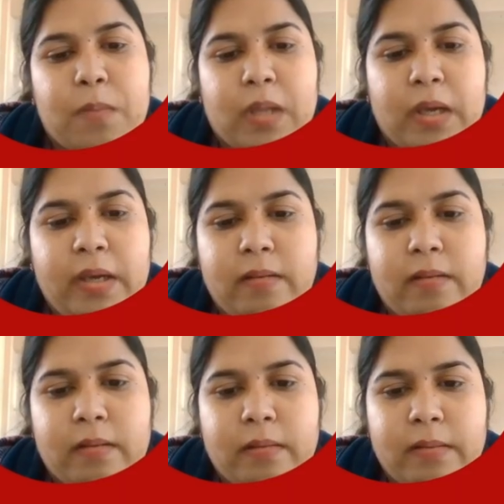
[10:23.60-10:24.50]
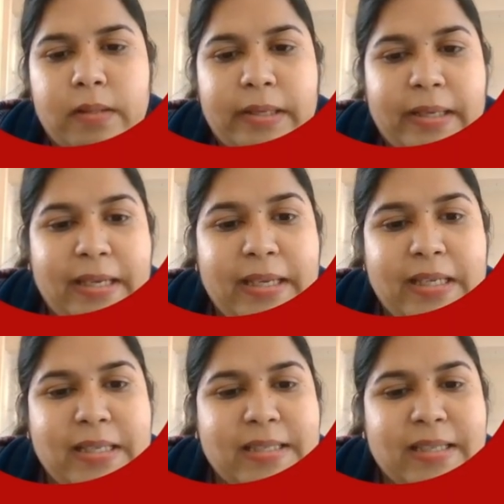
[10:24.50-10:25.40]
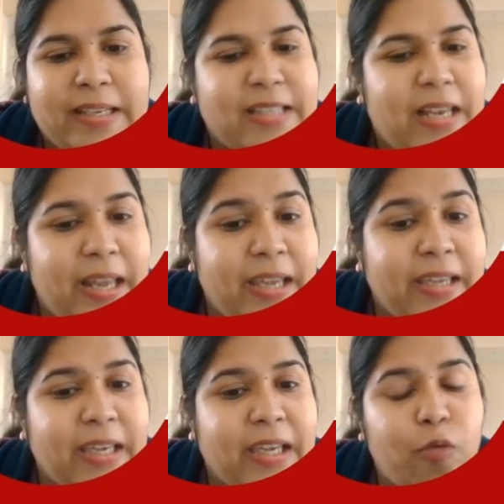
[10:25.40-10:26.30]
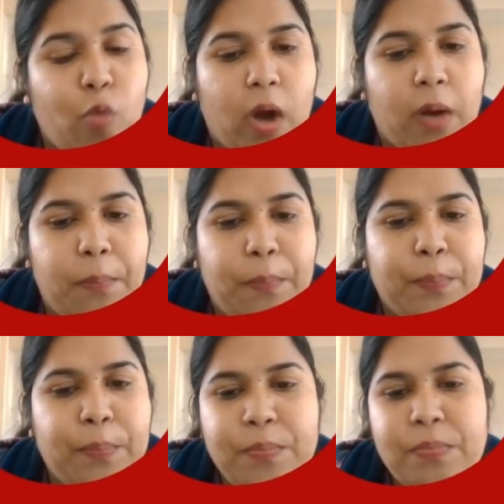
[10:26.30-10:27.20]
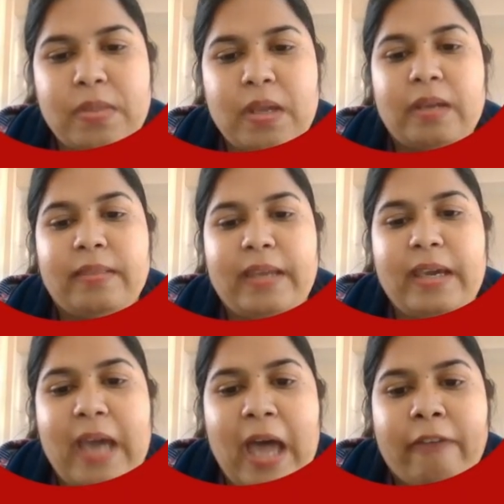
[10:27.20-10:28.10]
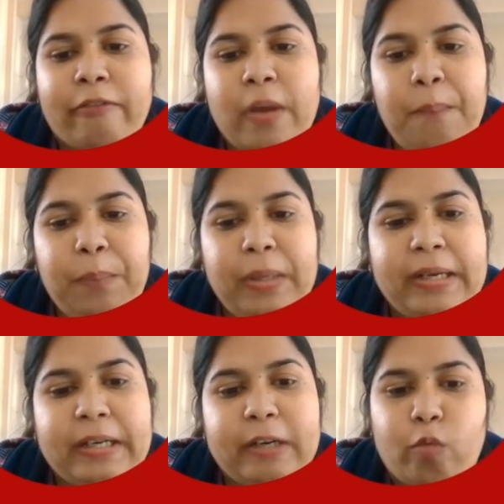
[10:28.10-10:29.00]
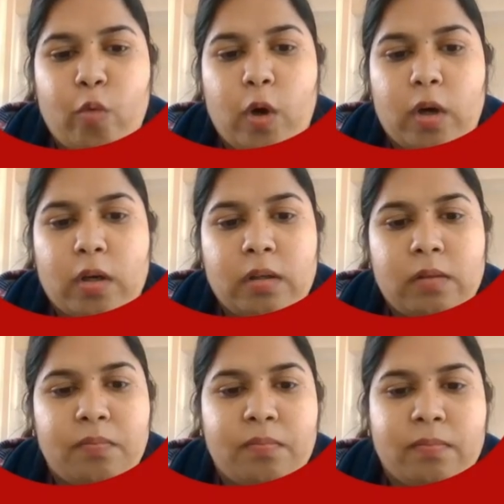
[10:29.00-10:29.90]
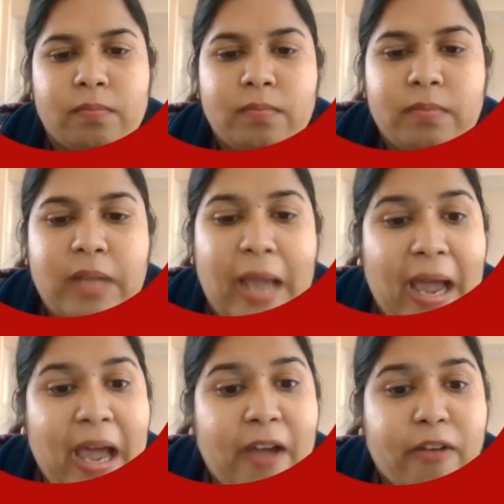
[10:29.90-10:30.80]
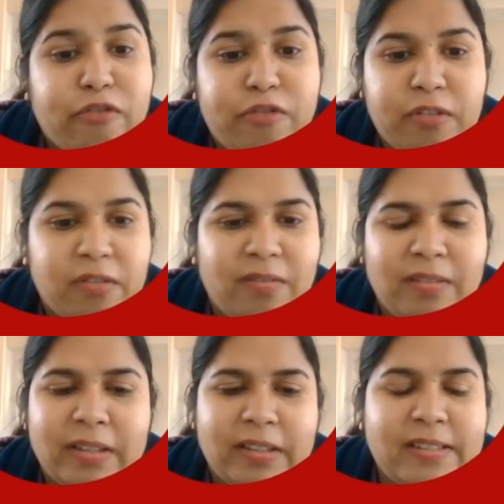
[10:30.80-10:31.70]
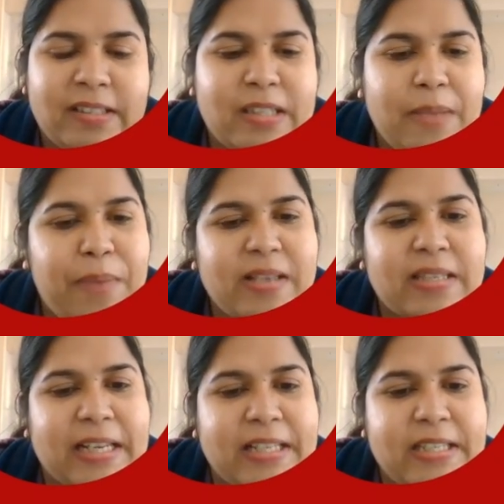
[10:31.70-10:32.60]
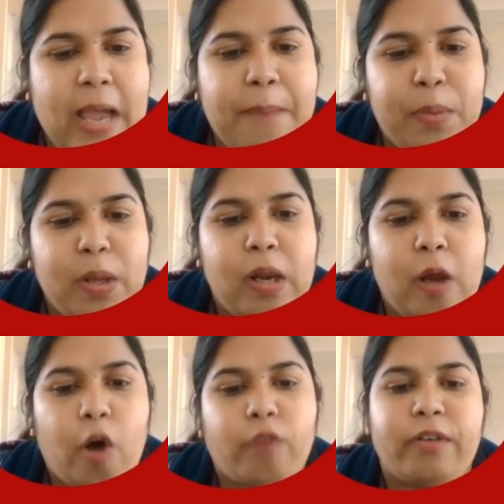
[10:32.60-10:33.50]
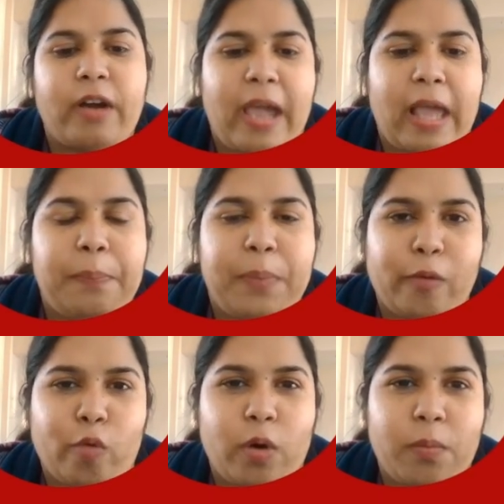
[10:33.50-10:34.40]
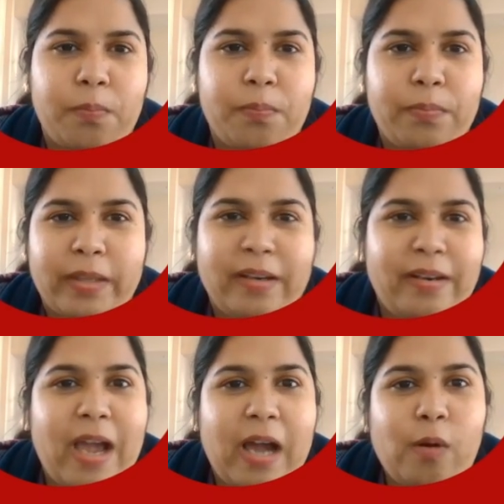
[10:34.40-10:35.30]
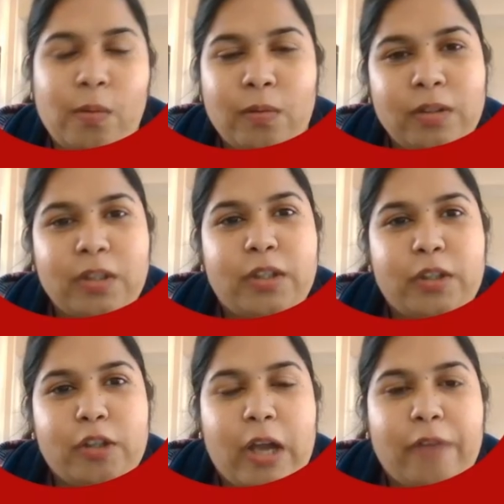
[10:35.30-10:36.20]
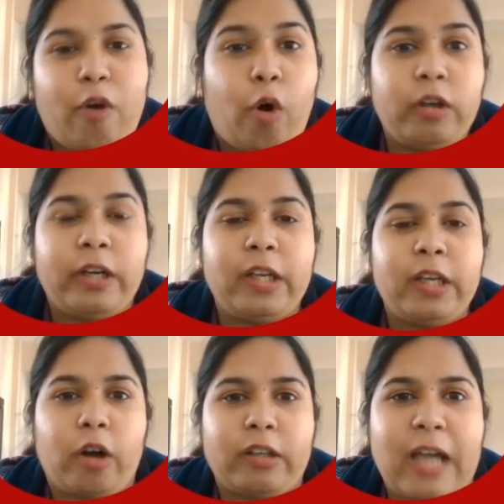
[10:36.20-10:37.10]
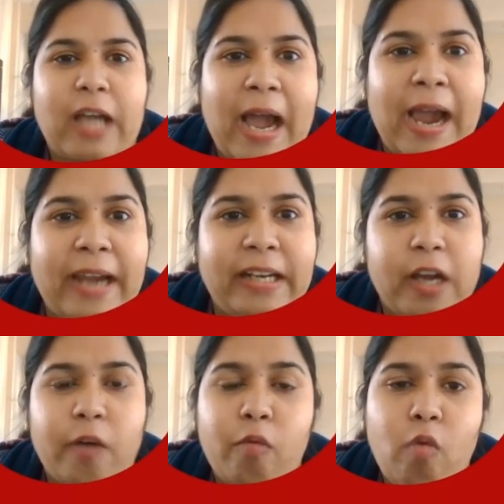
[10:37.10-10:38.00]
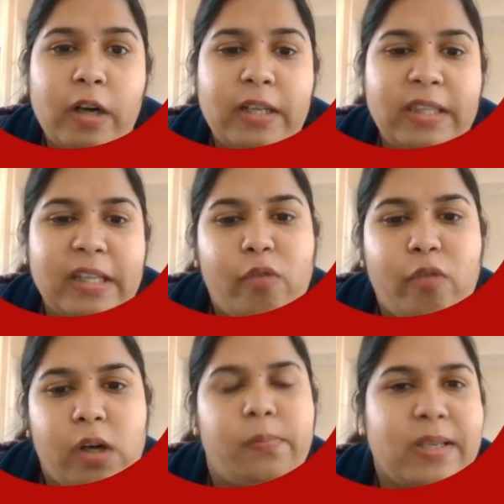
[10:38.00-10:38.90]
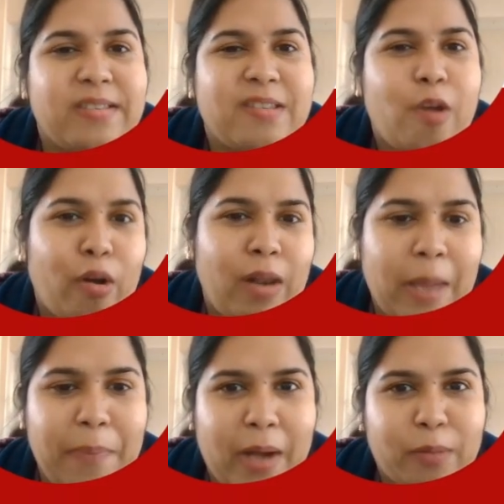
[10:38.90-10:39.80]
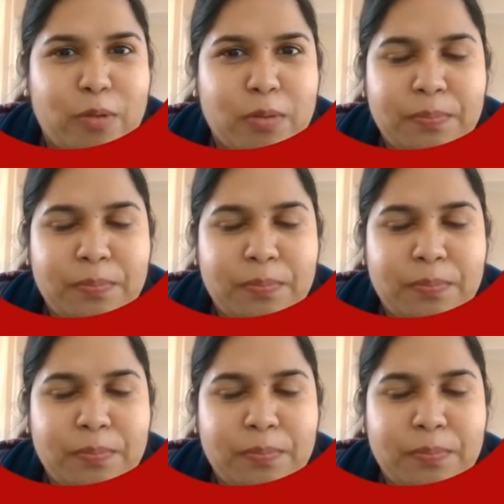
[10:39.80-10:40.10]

Here is a linking verb. They have completed work. Have. This is the best example of a helping verb. Now, you have already got the idea what the verb is all about.